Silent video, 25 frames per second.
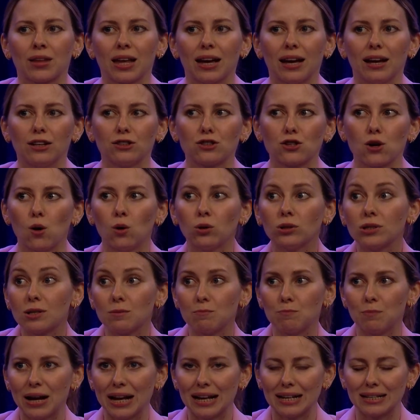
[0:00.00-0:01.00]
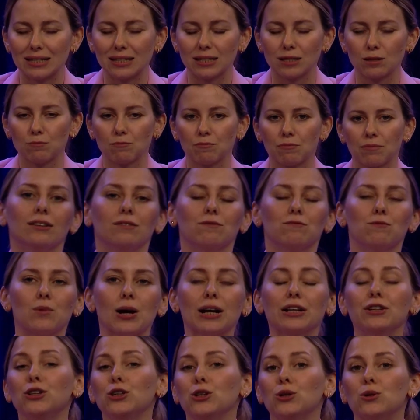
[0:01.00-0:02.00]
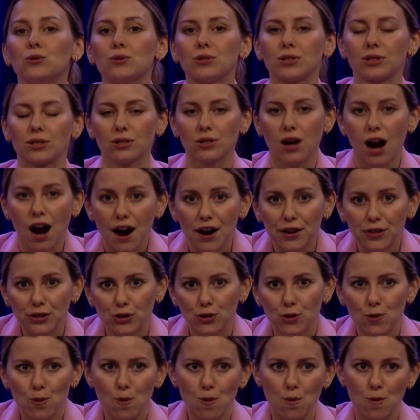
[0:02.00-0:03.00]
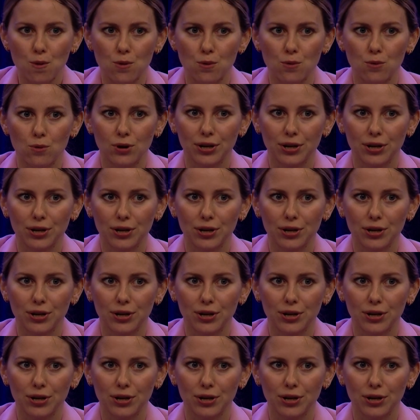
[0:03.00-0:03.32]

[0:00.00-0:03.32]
It all depends. When you start your